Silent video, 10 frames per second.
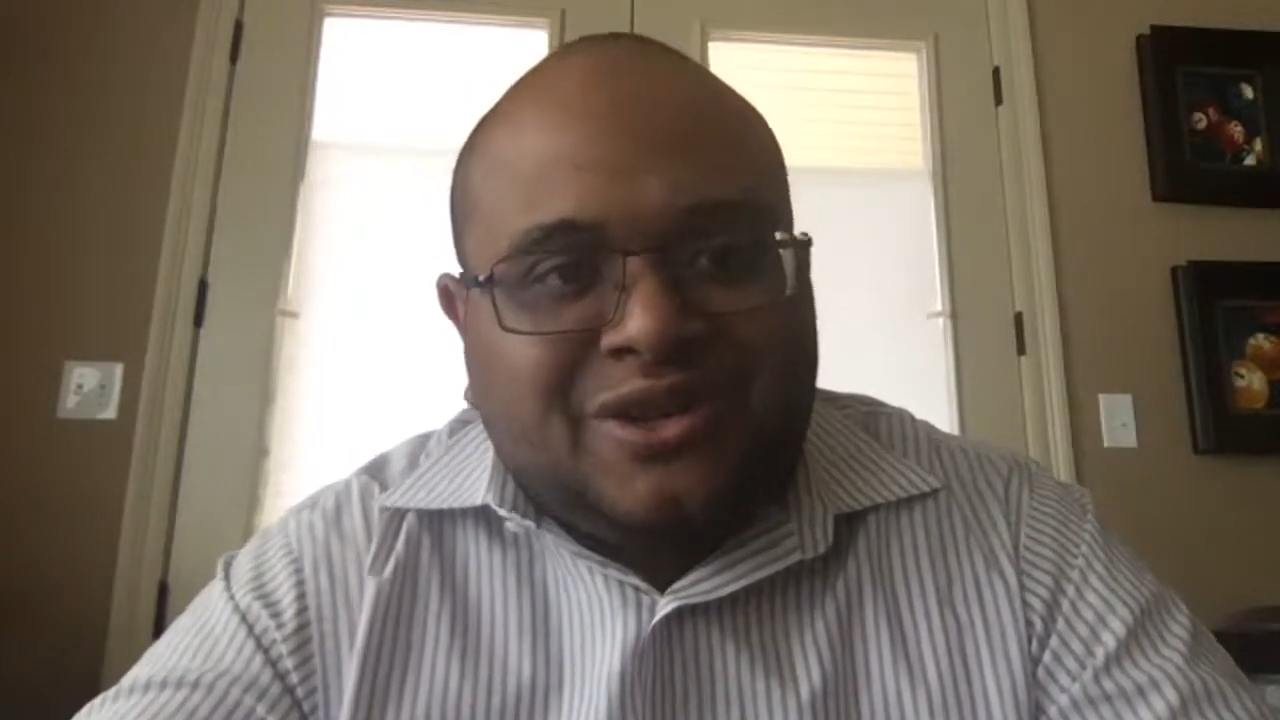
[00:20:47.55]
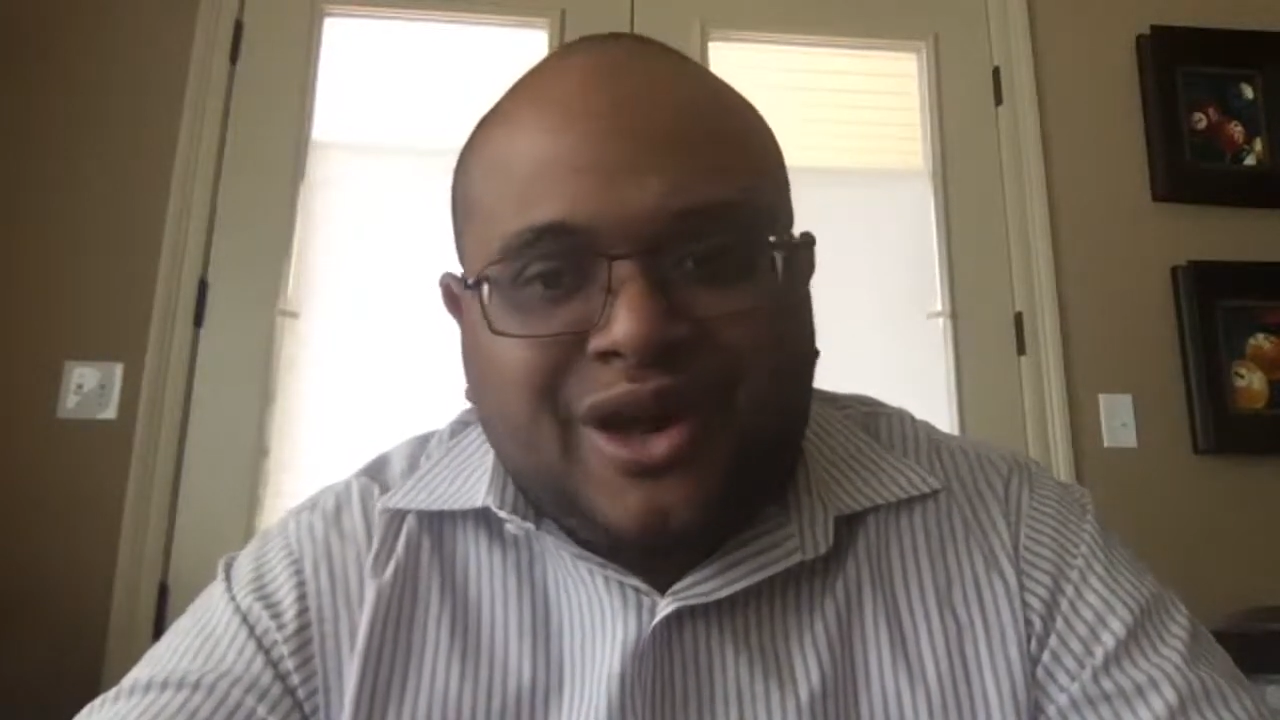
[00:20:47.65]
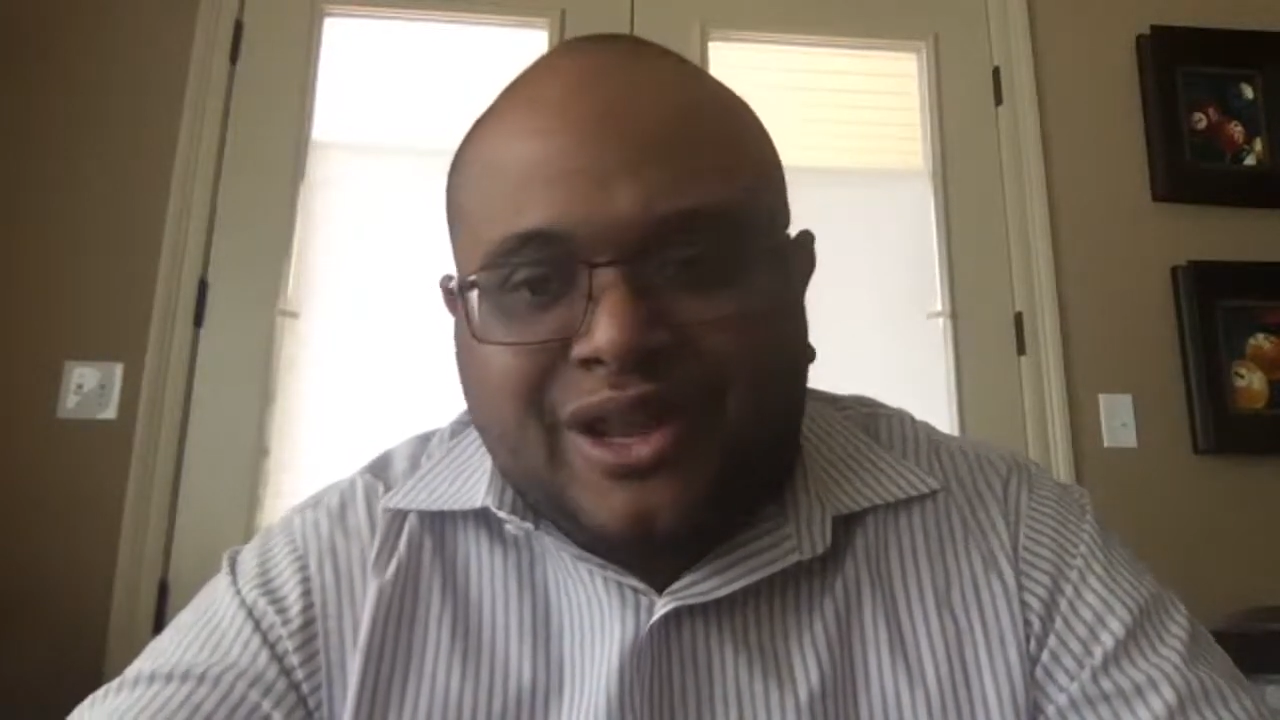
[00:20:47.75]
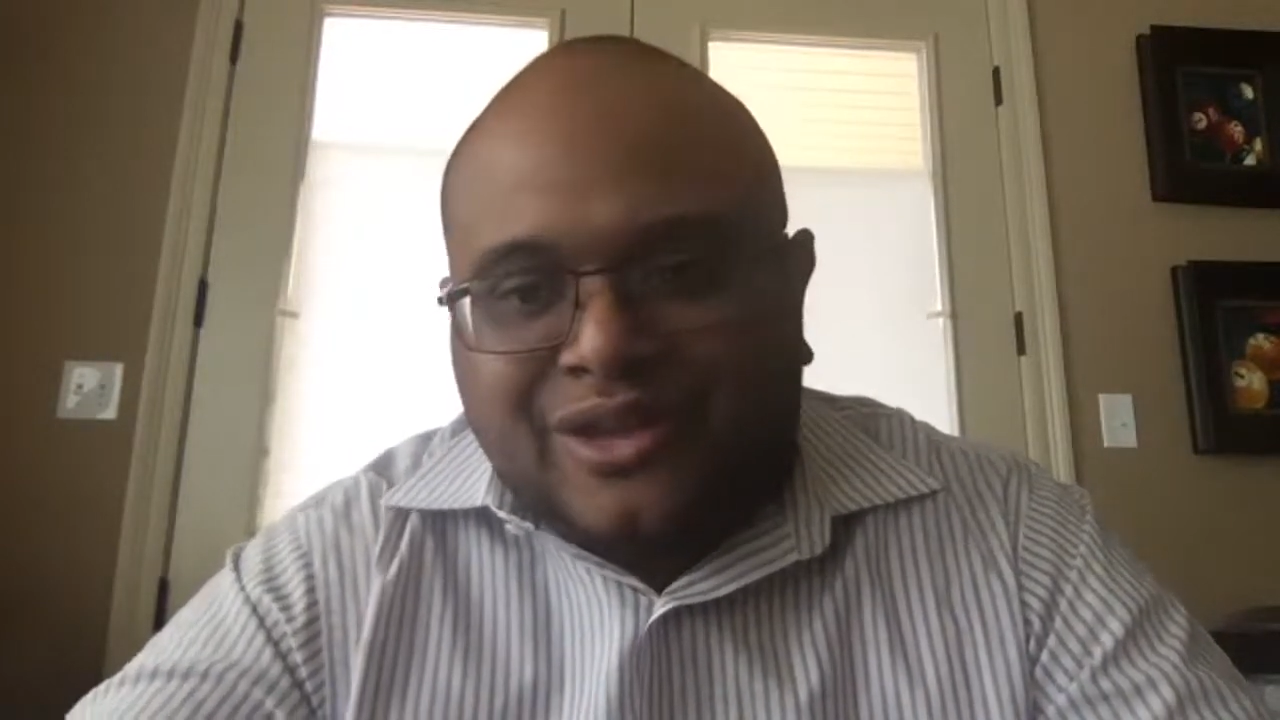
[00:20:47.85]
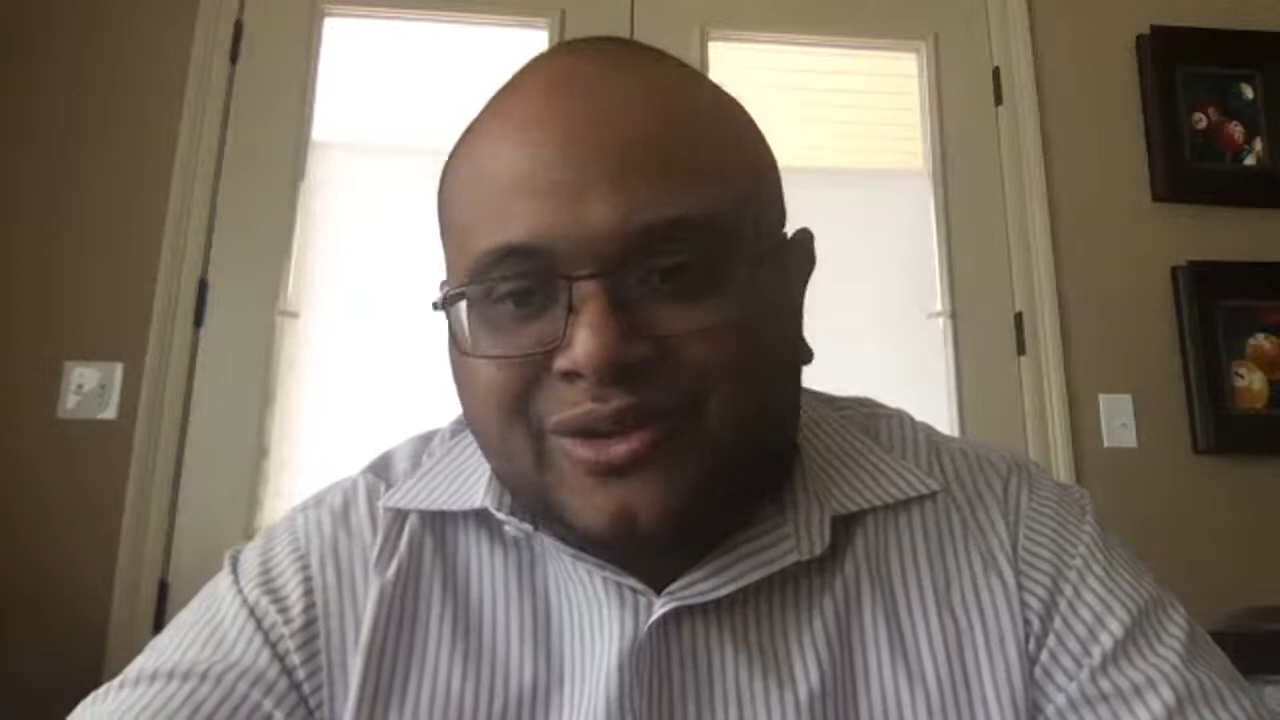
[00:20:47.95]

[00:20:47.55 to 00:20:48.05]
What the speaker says: You know how they